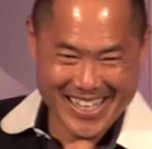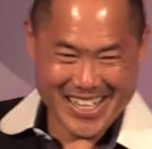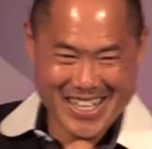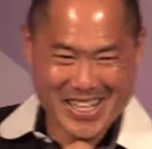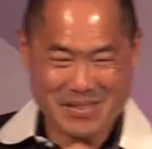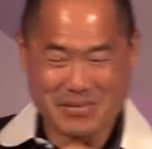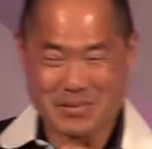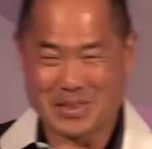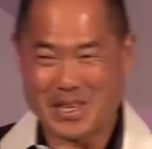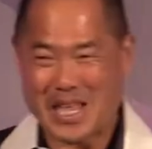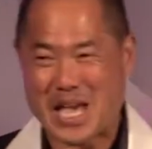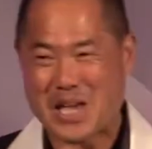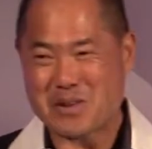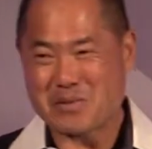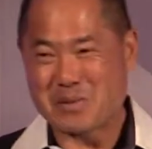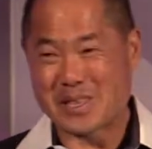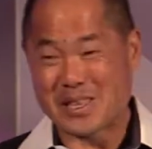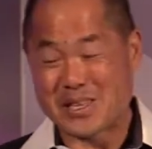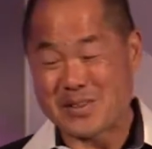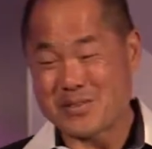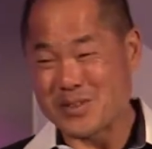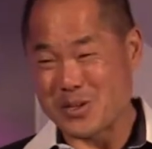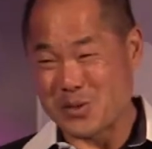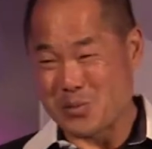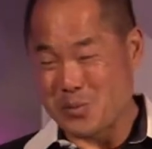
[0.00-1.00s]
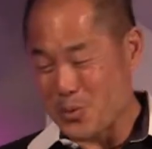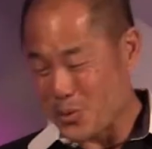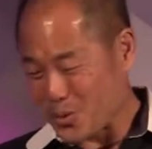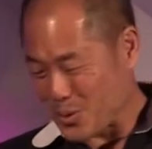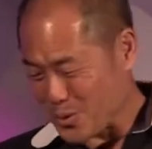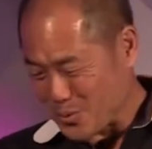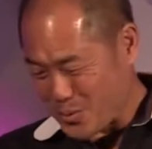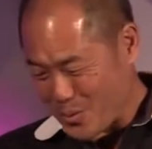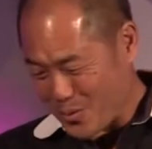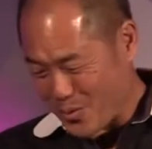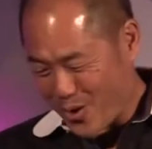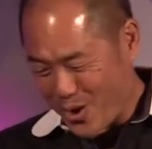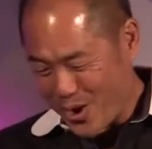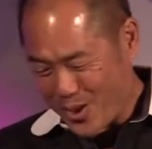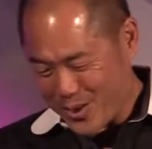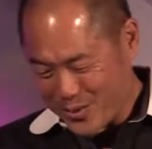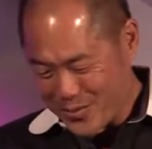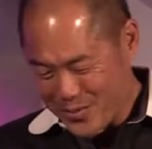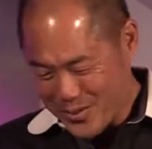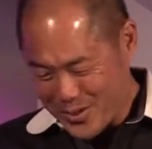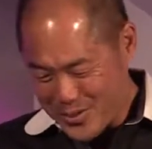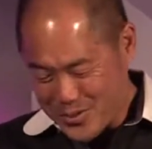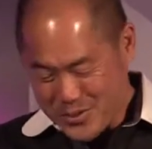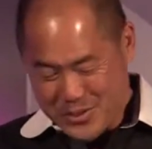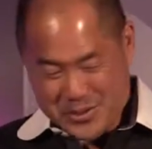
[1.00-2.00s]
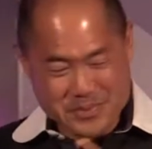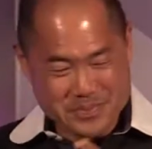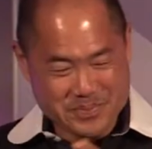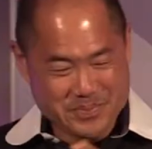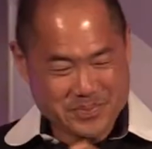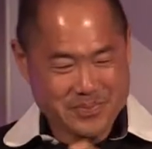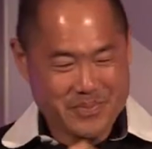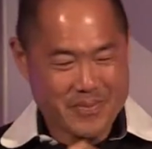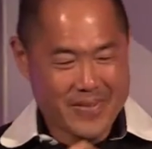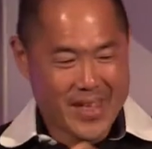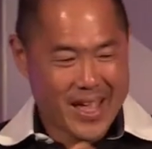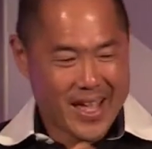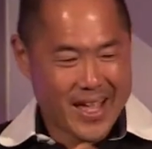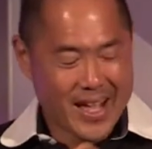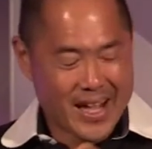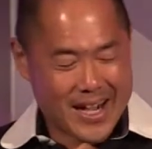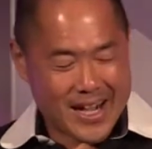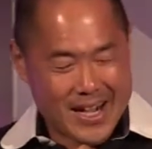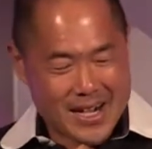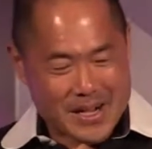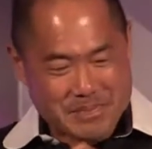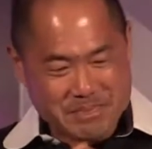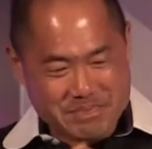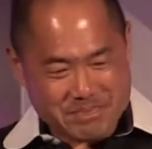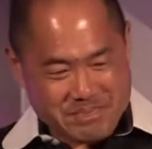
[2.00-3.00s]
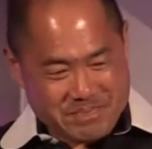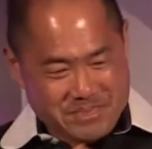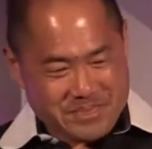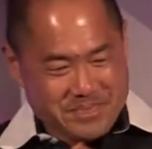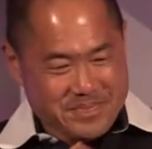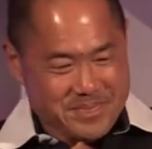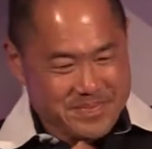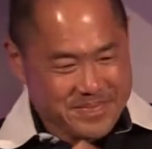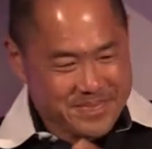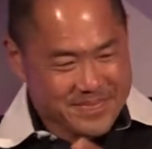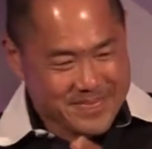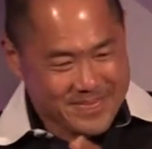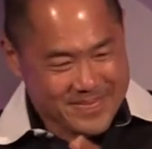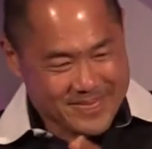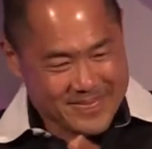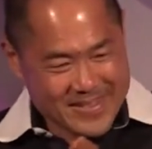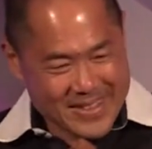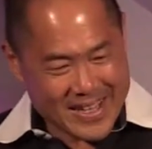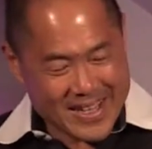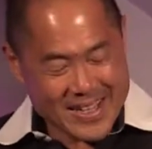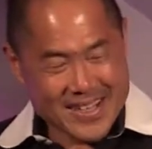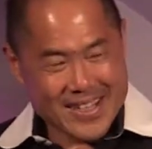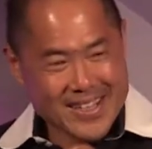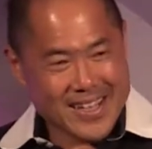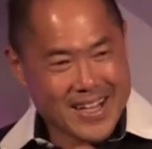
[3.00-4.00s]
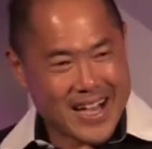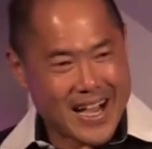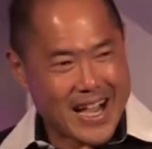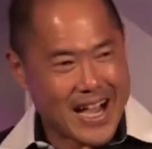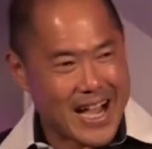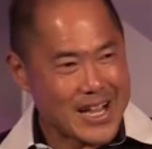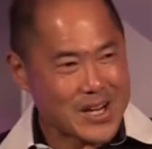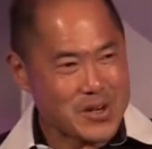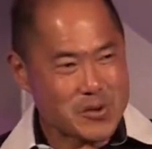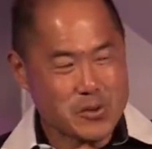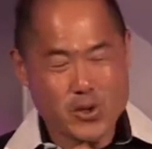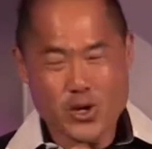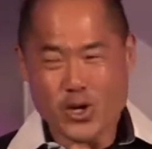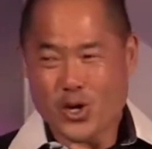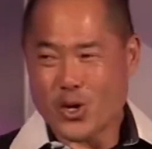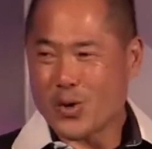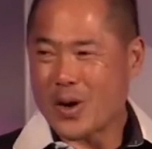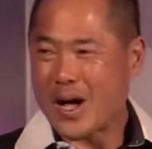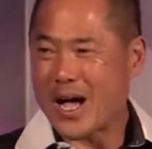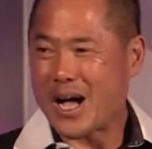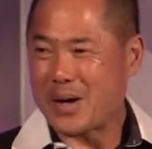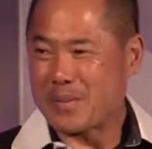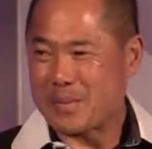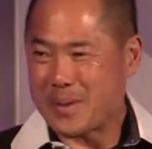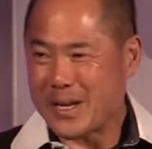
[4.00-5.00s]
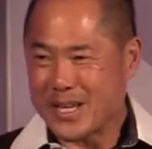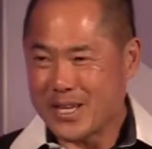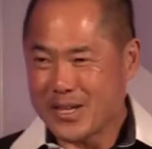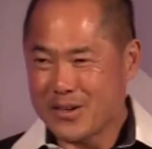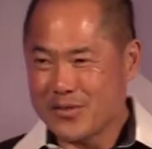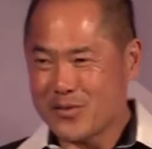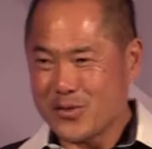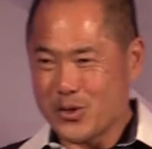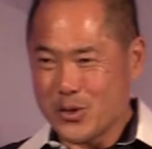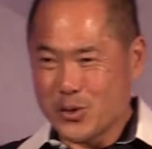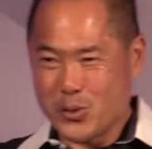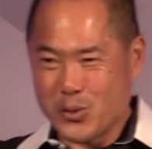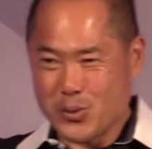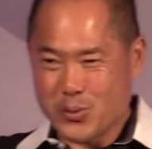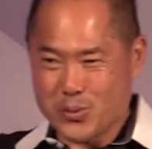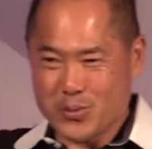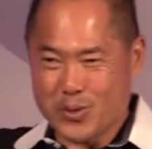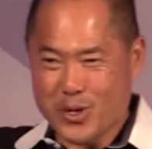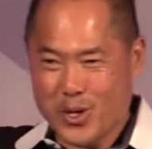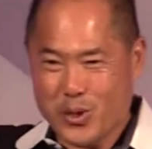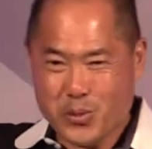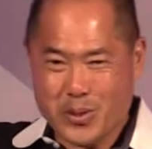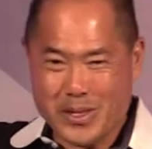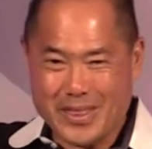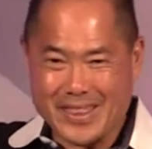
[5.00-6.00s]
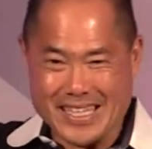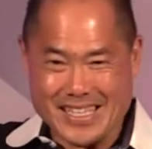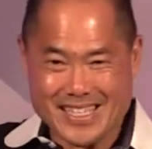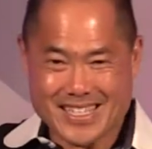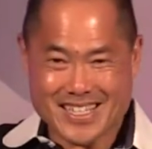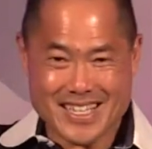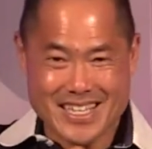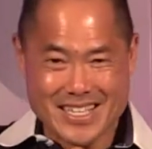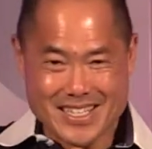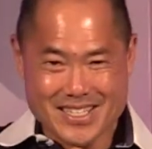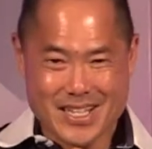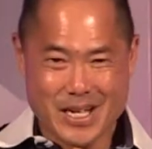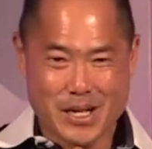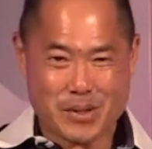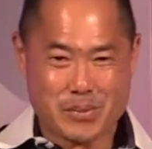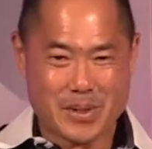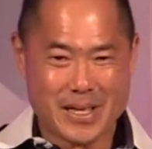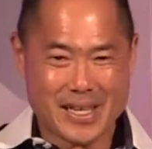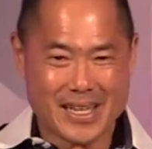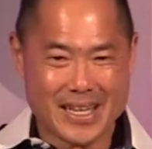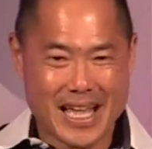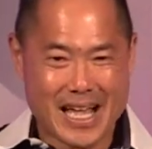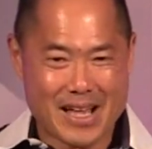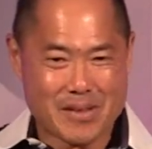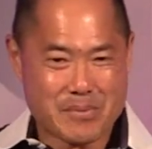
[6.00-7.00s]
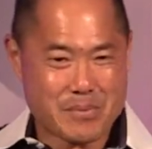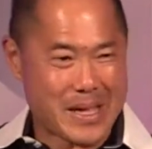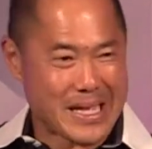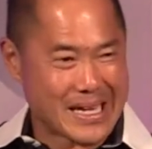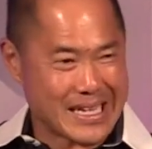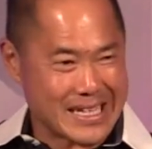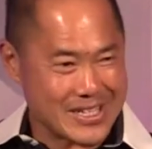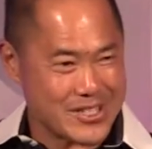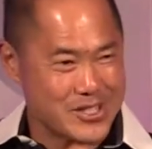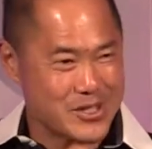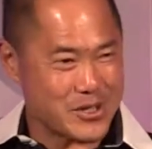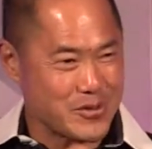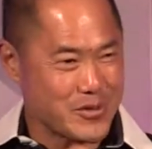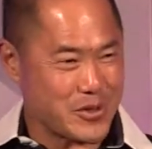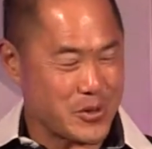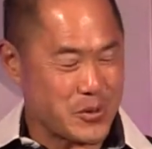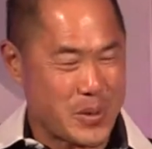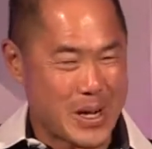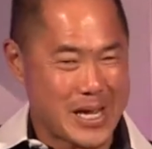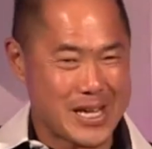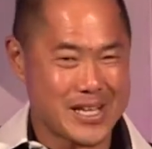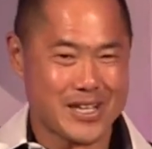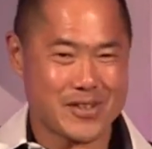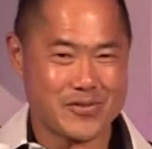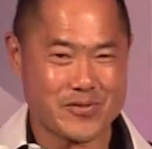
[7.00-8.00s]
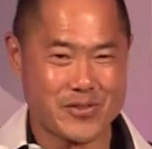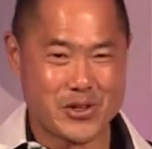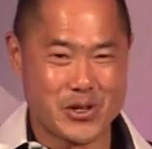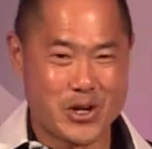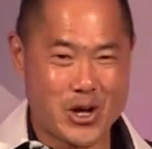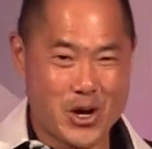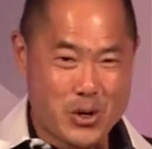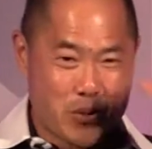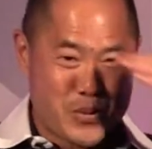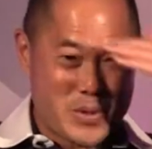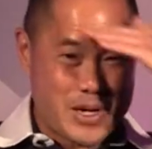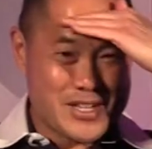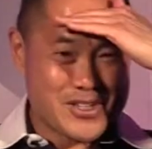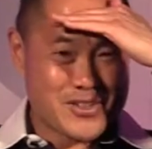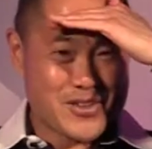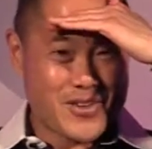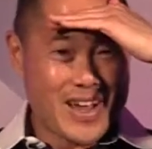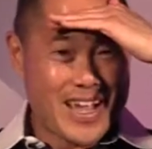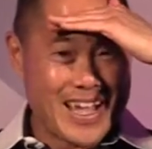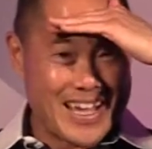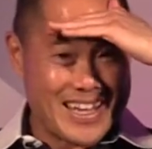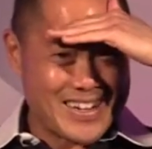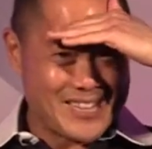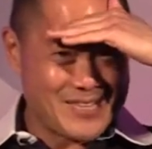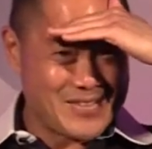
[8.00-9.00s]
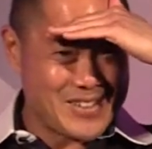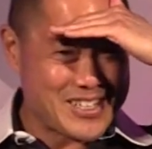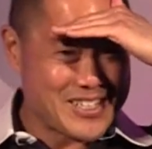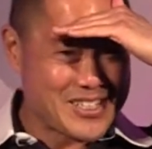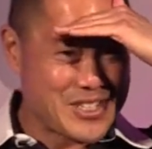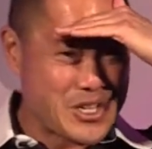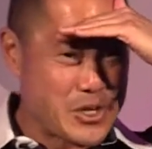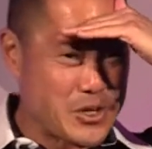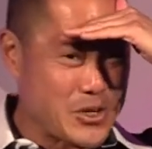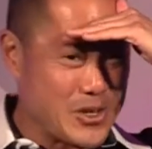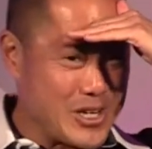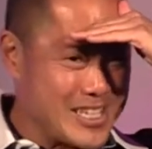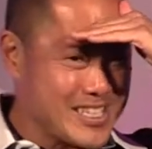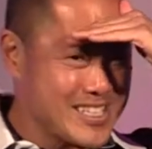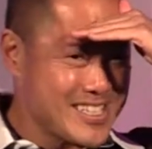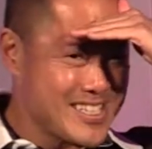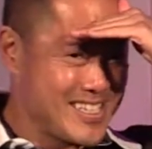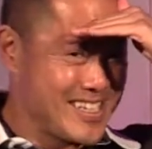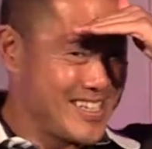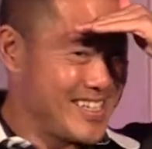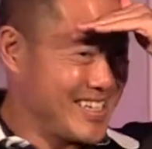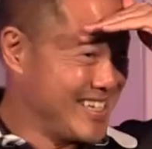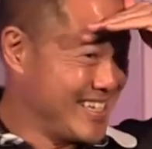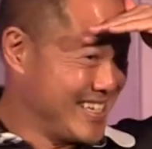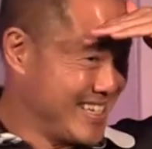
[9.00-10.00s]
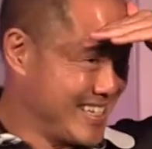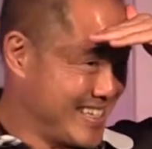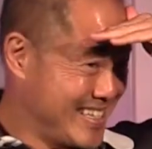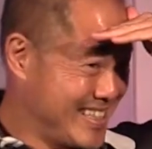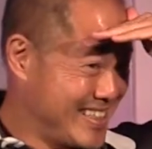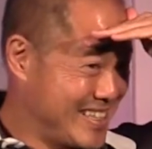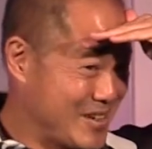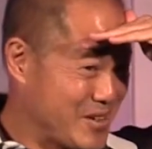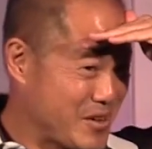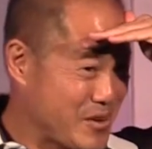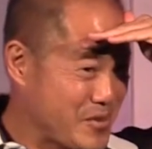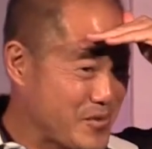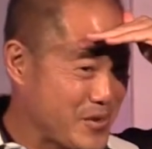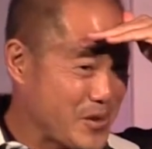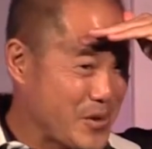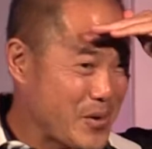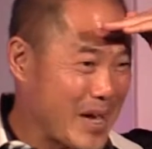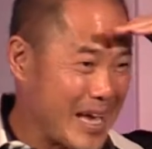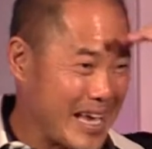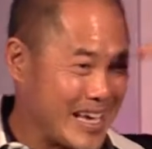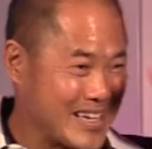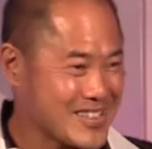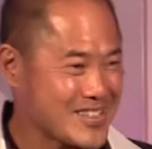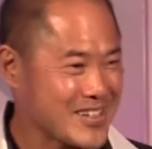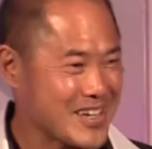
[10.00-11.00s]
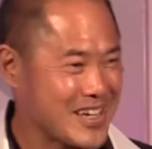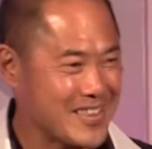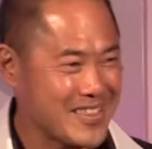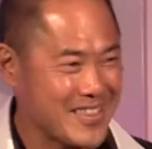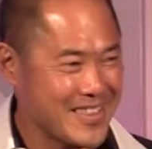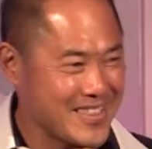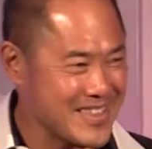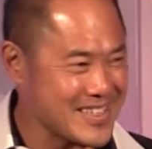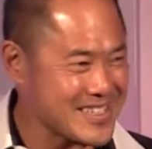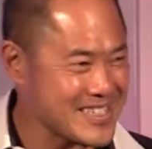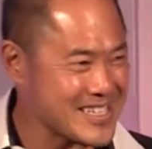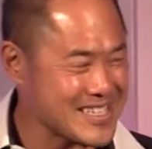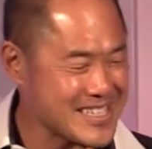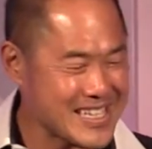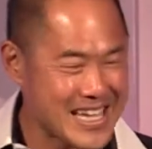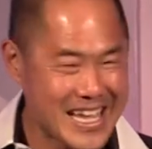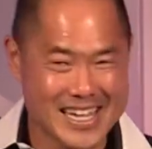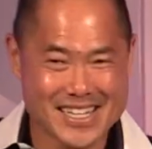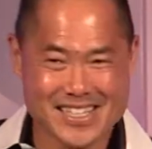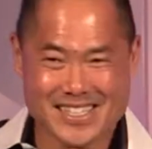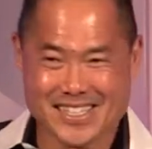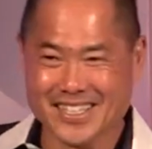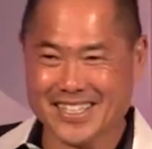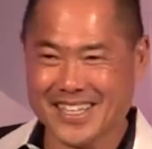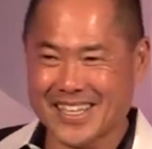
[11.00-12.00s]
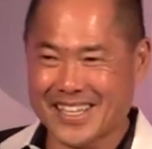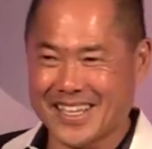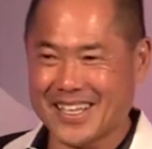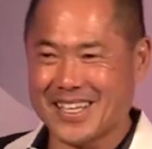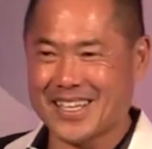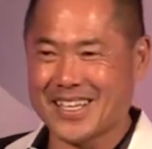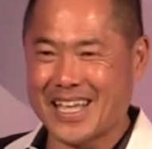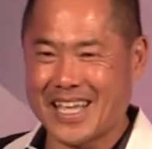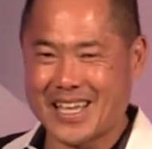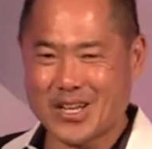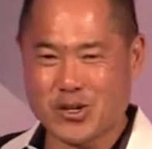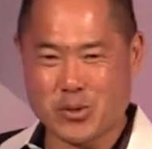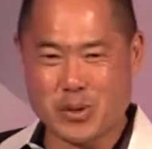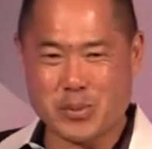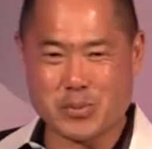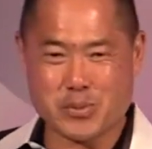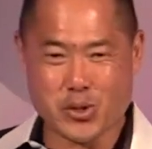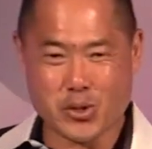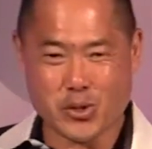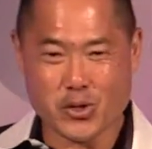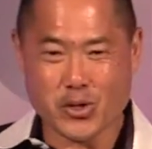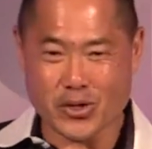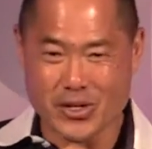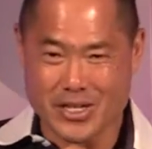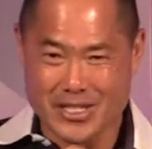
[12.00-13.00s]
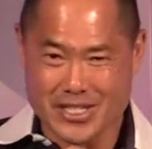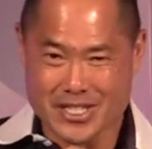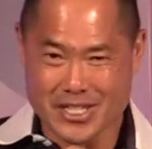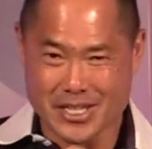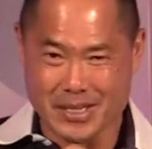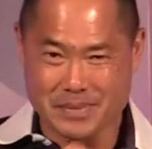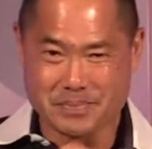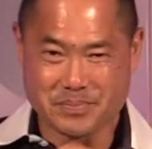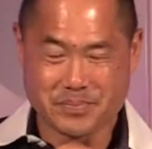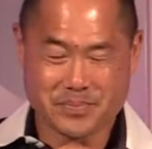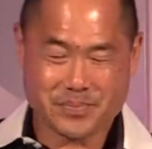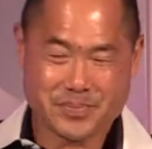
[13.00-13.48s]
I'm glad we live in a world with all of those. I don't know how many of you know what this is. I'll bet not many. So if you know, raise your hand. I'm just curious. There are a few hands. Okay, this is actually a cryptocurrency.